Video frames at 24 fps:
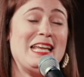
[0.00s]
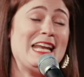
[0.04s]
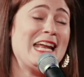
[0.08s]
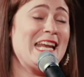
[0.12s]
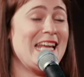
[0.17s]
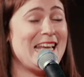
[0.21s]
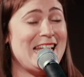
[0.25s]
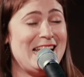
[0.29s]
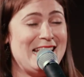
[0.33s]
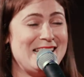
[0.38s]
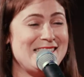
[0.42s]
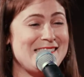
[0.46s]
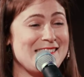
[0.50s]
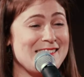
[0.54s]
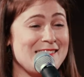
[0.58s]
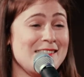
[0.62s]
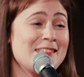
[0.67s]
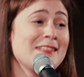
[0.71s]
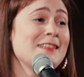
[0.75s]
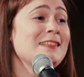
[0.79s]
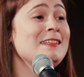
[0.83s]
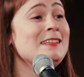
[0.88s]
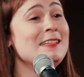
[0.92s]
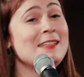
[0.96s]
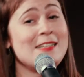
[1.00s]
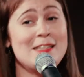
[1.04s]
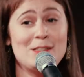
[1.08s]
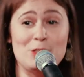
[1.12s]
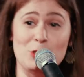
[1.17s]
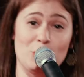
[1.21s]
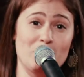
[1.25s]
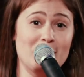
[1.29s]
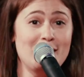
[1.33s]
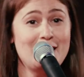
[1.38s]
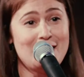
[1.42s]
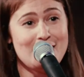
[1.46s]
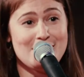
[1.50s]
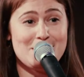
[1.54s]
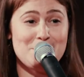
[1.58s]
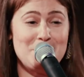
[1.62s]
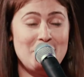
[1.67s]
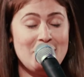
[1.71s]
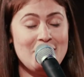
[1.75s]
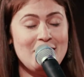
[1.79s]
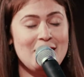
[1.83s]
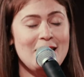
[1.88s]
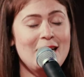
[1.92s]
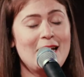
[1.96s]
in any case, he totally
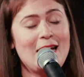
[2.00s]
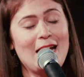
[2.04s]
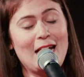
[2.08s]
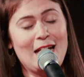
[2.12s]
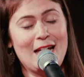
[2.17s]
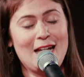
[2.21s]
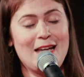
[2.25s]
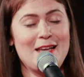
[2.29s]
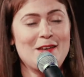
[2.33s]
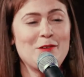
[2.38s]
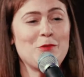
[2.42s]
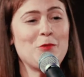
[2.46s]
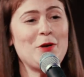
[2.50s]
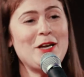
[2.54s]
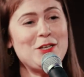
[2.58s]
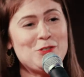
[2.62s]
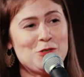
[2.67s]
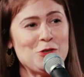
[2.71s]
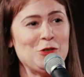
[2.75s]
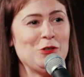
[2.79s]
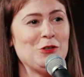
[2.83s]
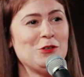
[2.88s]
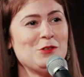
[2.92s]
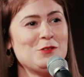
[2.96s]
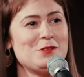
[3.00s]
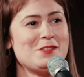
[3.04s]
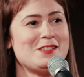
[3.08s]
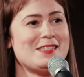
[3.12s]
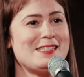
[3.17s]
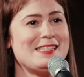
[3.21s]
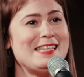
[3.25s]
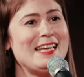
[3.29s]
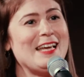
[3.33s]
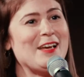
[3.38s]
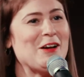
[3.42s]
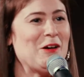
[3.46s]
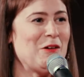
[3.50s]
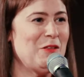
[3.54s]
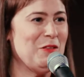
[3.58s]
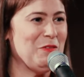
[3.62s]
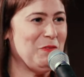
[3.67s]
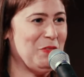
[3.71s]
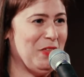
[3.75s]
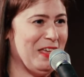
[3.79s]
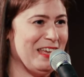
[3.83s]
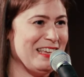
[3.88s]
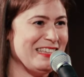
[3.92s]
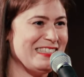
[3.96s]
kissed me. And Rachel, seeing
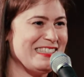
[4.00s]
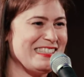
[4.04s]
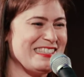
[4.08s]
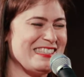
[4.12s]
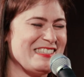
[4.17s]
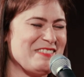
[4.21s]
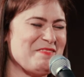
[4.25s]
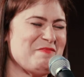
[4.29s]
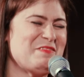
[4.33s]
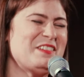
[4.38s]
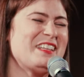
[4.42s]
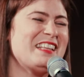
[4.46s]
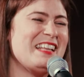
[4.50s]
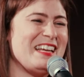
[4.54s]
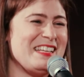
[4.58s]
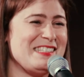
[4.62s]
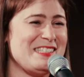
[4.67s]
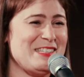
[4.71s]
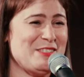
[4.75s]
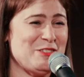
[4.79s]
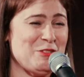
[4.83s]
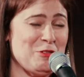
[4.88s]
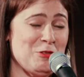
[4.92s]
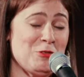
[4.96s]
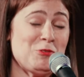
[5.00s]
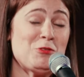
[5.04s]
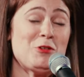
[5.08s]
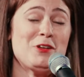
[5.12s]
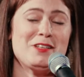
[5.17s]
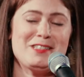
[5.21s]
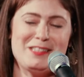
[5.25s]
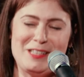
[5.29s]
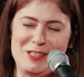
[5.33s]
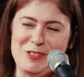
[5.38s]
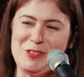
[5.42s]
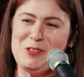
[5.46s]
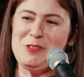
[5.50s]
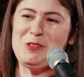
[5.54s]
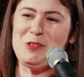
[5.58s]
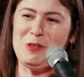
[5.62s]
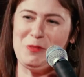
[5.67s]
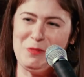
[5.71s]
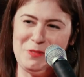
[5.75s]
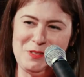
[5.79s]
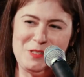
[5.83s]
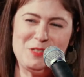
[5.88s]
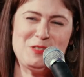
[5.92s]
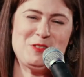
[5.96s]
all of this, realizes her translation
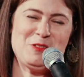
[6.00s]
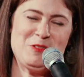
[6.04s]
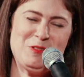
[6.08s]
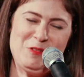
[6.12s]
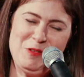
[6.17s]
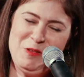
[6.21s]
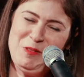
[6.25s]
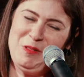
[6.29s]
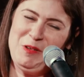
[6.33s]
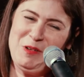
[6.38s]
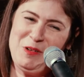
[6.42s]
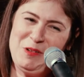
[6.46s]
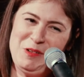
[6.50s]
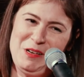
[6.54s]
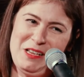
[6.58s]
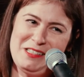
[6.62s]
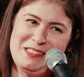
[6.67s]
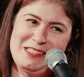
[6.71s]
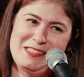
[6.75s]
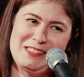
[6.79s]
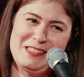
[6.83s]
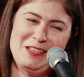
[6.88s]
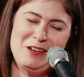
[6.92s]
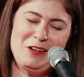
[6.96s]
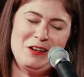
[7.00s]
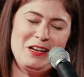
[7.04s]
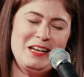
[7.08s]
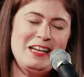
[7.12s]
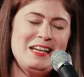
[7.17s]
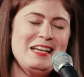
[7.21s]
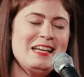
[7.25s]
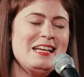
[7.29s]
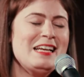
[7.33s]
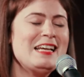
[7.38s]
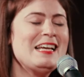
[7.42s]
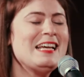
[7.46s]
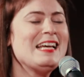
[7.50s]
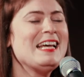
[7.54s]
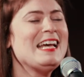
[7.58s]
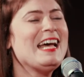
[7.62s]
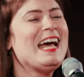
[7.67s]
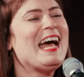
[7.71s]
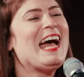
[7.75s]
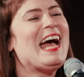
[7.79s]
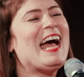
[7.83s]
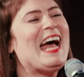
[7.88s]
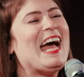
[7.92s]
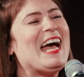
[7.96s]
services are no longer necessary,
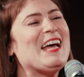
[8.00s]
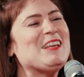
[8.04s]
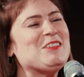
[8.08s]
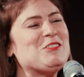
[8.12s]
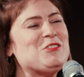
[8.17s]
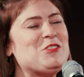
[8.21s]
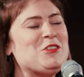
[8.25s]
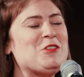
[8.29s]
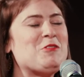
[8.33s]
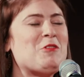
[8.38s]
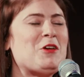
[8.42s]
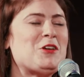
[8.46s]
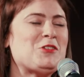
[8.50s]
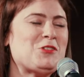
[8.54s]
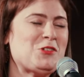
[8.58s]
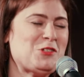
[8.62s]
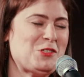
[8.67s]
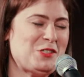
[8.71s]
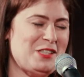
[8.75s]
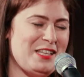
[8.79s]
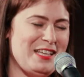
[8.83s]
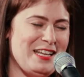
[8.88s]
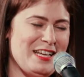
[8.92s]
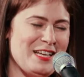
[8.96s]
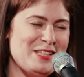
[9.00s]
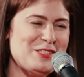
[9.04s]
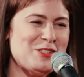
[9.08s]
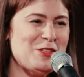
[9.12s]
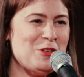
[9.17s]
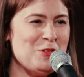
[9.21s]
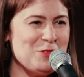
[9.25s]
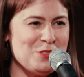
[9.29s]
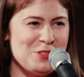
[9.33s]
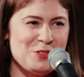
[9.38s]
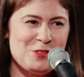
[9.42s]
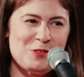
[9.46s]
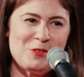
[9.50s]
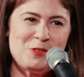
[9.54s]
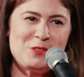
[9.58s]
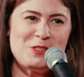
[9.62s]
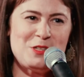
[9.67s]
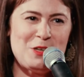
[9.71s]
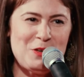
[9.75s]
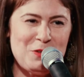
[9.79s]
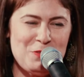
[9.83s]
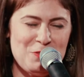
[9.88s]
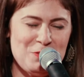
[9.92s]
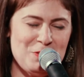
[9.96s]
and she graciously excuses
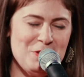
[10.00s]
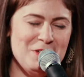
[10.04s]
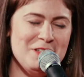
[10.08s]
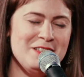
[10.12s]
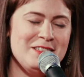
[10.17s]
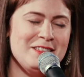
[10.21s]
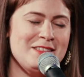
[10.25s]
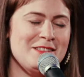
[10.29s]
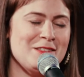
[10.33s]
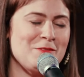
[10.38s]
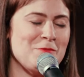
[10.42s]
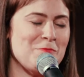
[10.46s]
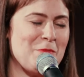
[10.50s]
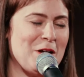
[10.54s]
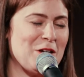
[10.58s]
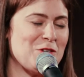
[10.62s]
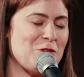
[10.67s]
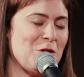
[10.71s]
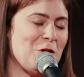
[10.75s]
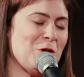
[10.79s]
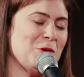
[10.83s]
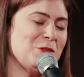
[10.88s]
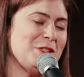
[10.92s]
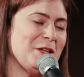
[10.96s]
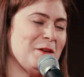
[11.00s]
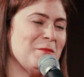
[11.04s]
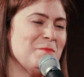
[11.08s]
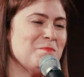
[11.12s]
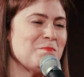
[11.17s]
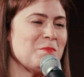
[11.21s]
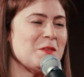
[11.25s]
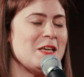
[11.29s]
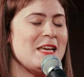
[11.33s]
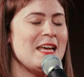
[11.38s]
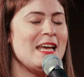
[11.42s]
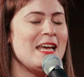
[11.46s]
herself back to our hotel.